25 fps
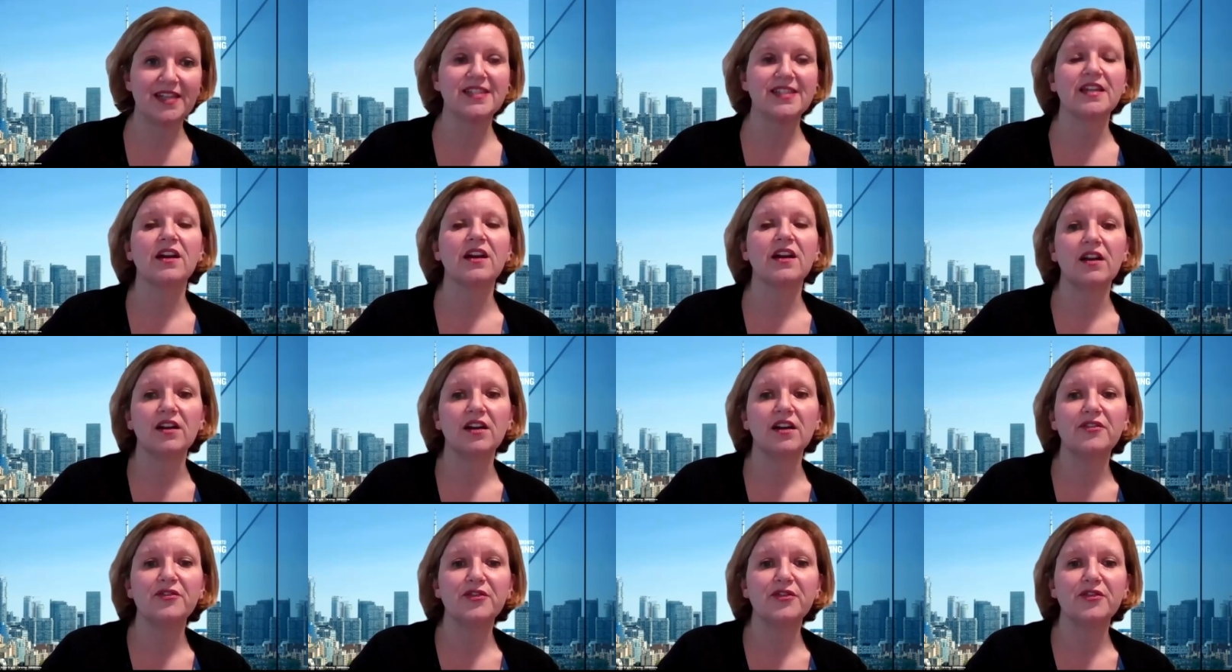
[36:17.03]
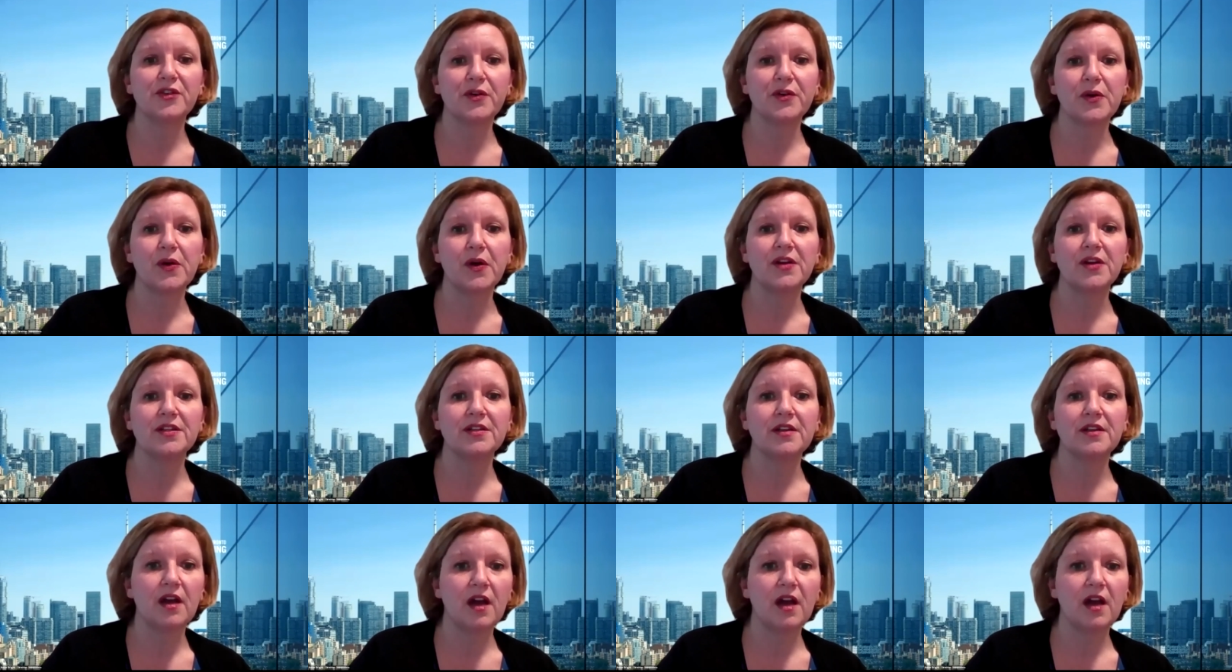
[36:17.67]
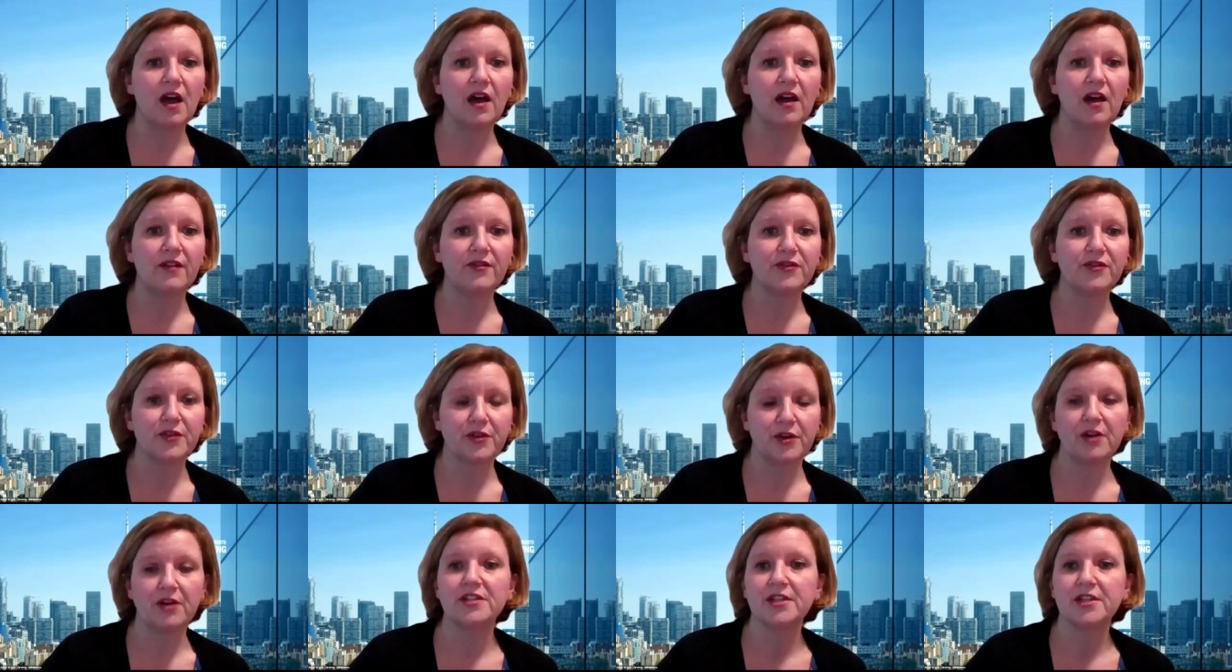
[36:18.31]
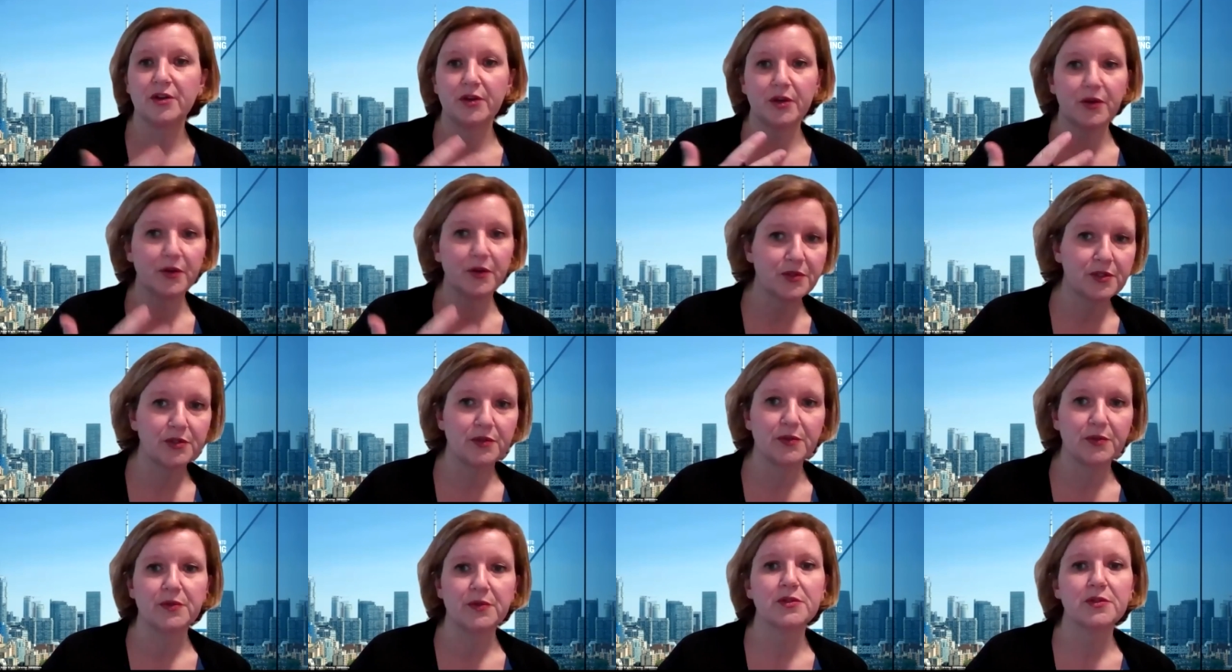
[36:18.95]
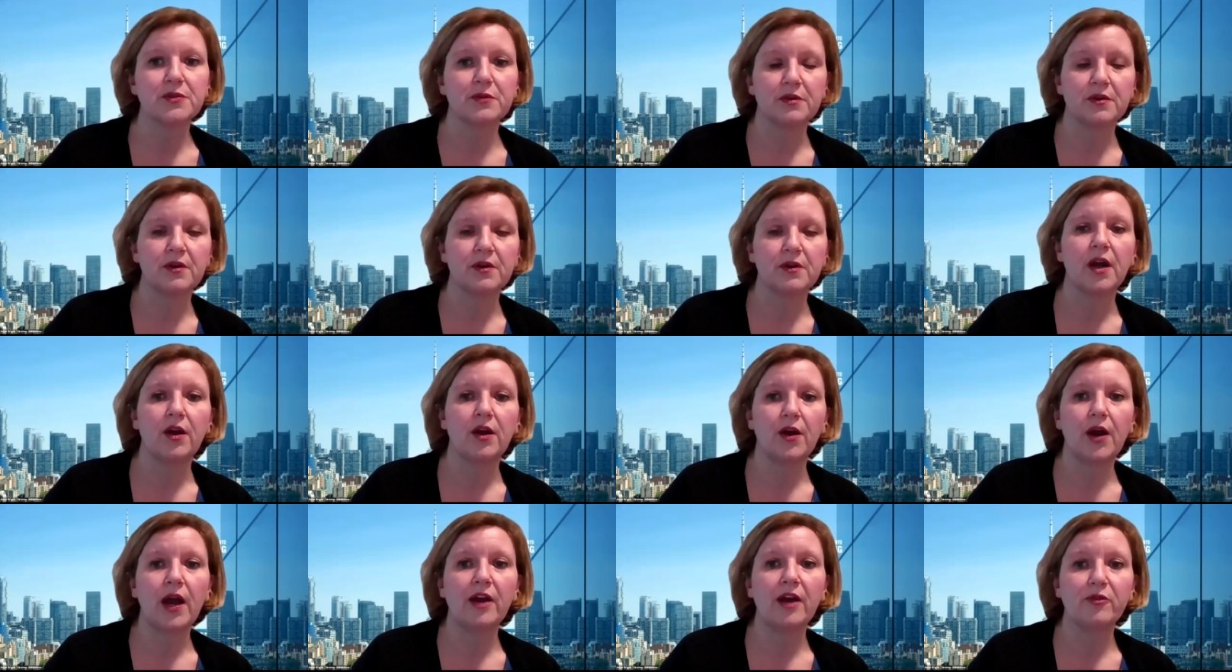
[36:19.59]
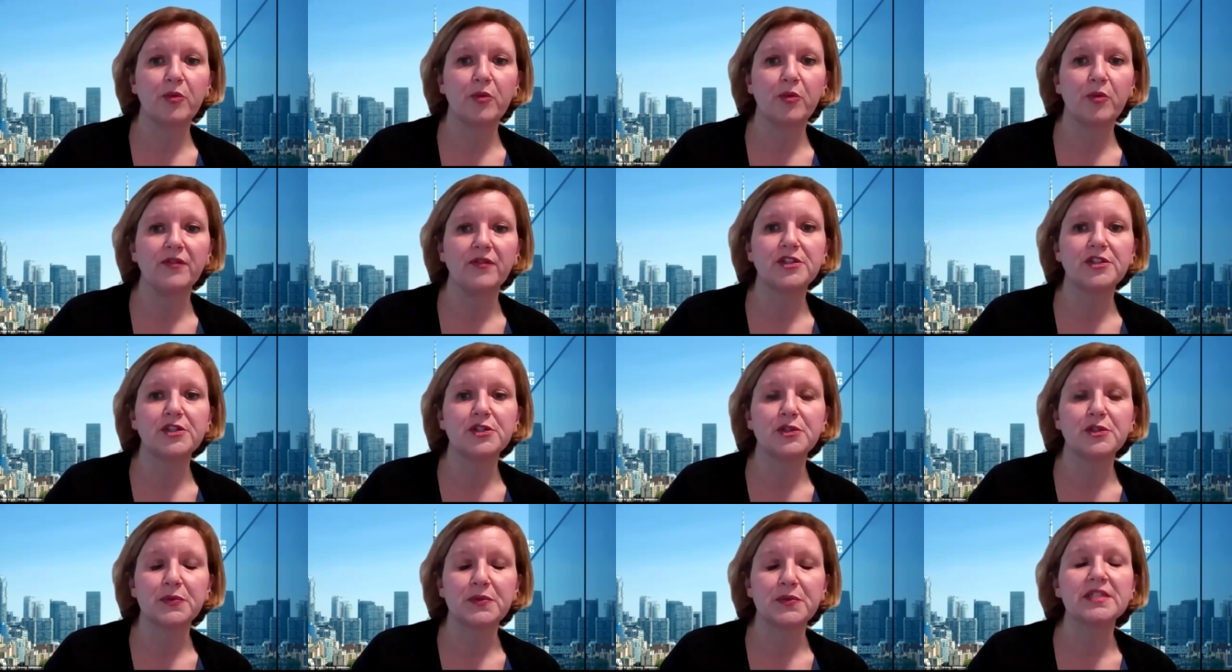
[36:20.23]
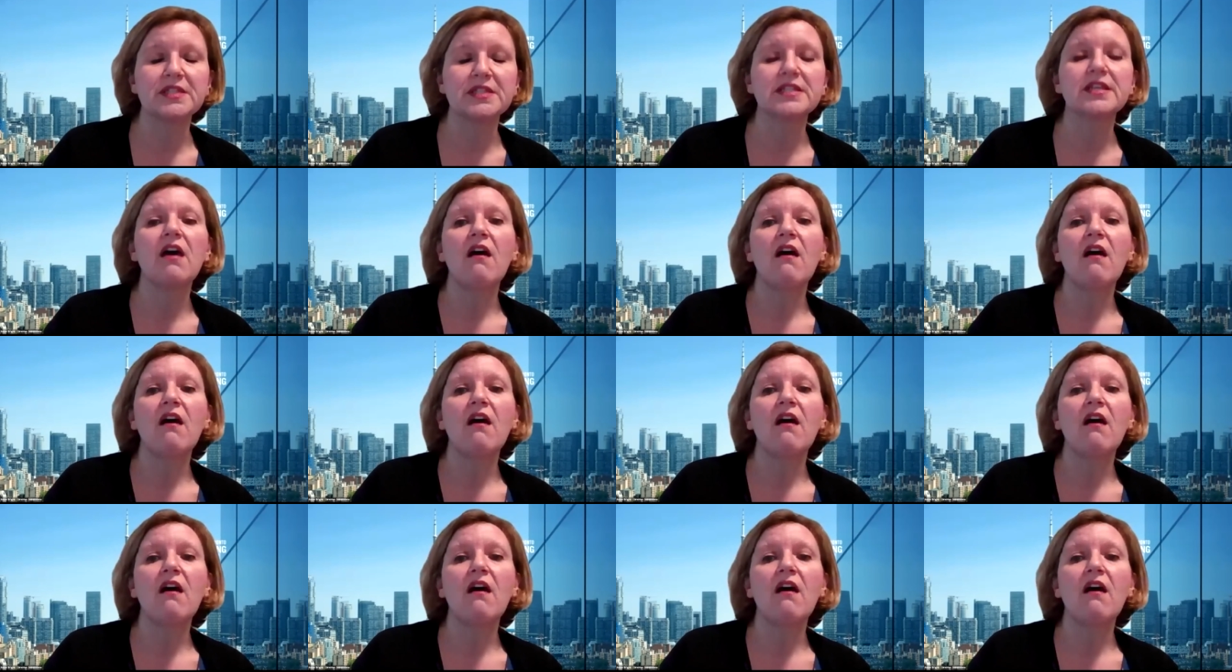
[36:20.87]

the cutoff for Ontario students or out of province students.